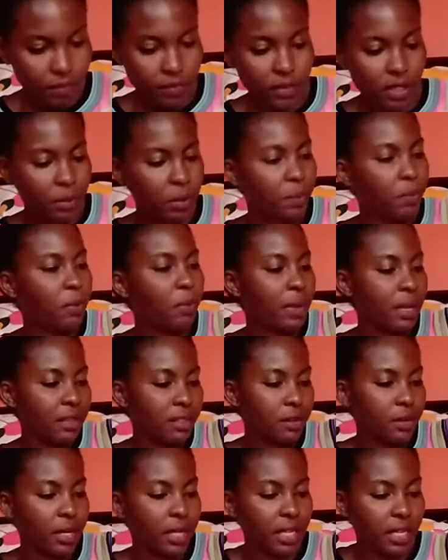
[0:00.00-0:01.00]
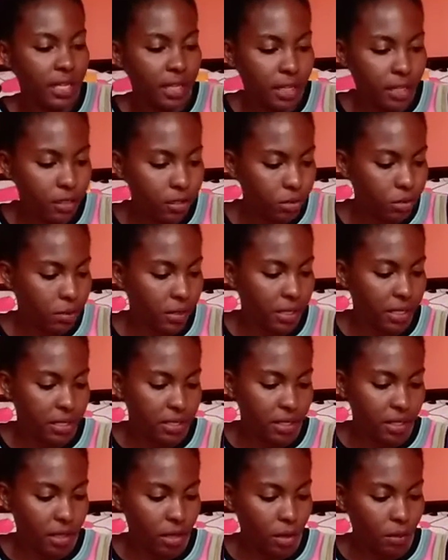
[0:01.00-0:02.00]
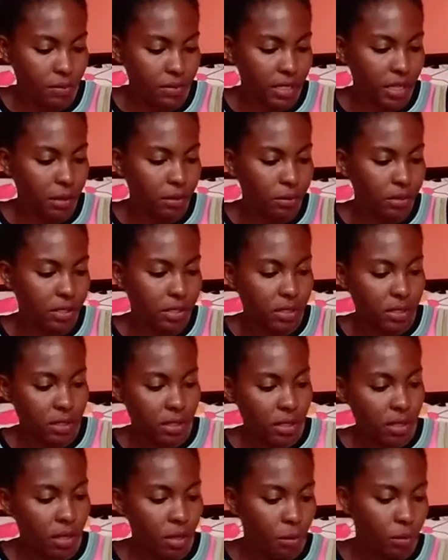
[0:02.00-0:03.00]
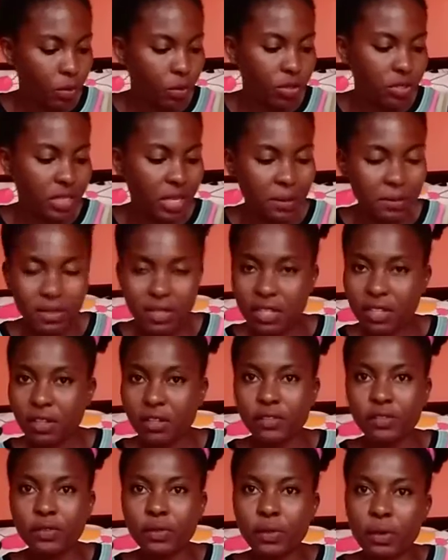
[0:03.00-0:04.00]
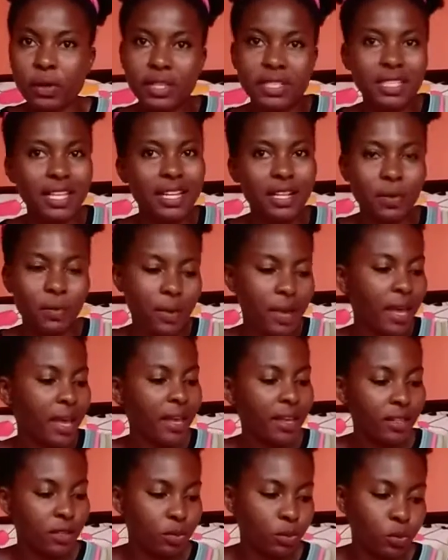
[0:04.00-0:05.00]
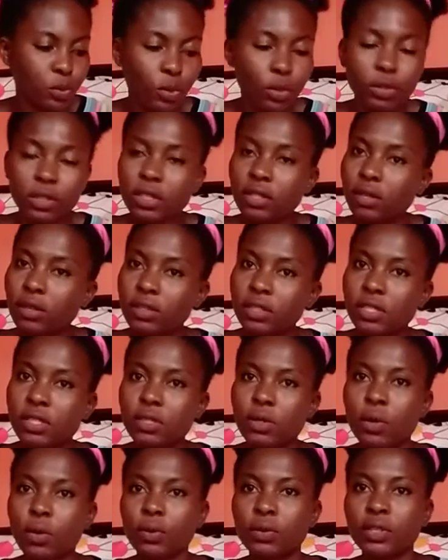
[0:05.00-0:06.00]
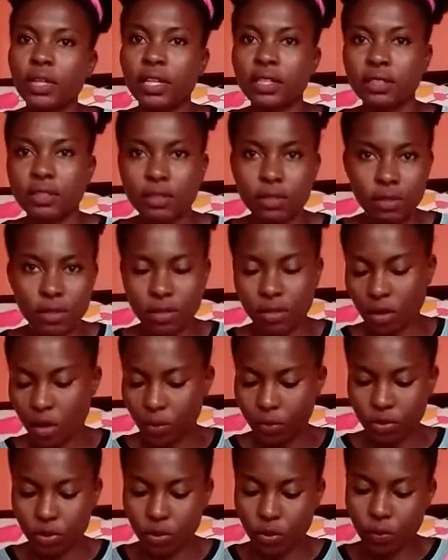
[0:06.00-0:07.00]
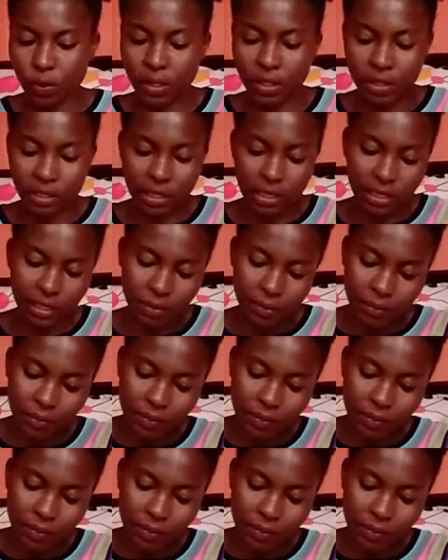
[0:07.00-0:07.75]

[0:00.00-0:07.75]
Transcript: Let me put my thread here so it easily comes out. Most times you can just throw it anywhere, it will roll on its own and just come to you when you need it.